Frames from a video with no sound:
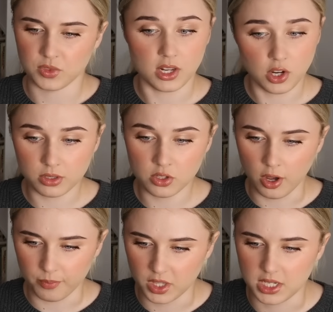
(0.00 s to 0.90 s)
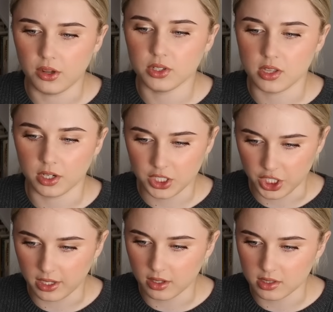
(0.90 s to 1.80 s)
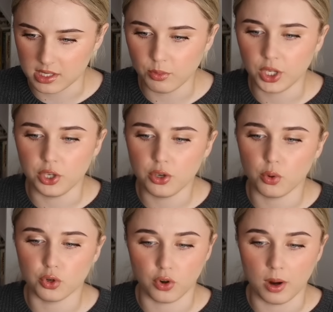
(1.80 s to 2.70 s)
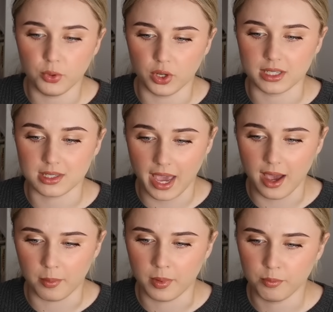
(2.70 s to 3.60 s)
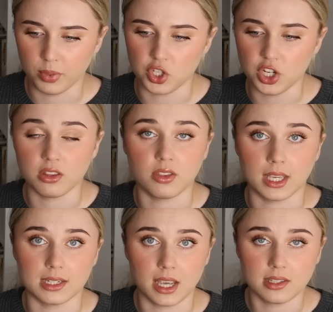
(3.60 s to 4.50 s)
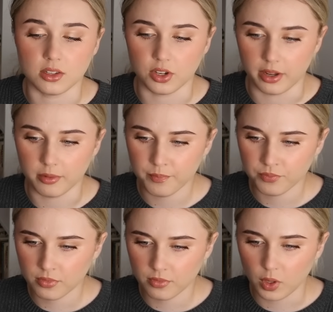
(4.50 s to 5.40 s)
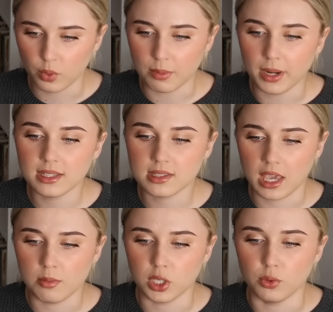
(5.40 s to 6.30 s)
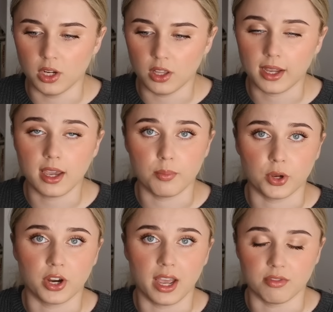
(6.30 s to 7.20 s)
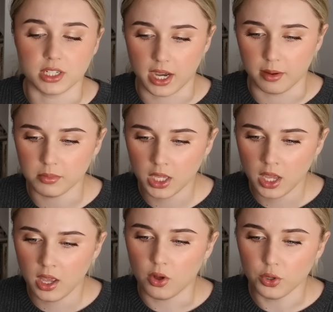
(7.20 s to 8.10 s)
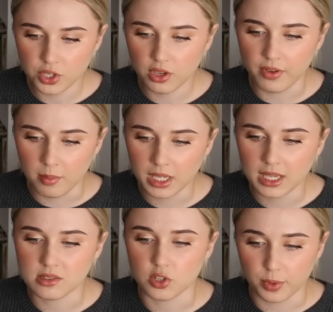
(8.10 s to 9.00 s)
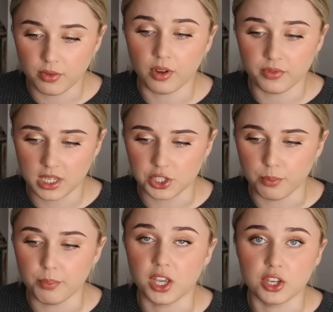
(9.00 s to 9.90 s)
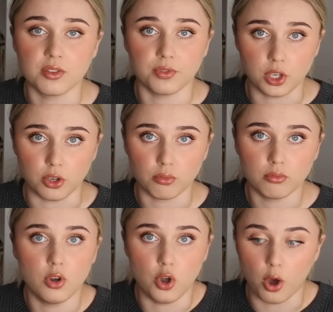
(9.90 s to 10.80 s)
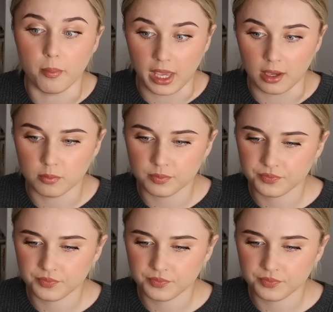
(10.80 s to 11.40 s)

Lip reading: Said, no, it's not. The title was tongue-in-cheek. The same way you called crumble a scam because you didn't think it tasted good. We can play this game, but you will look like a hypocrite every time. Also, your family is the topic of conversation because of you, not me.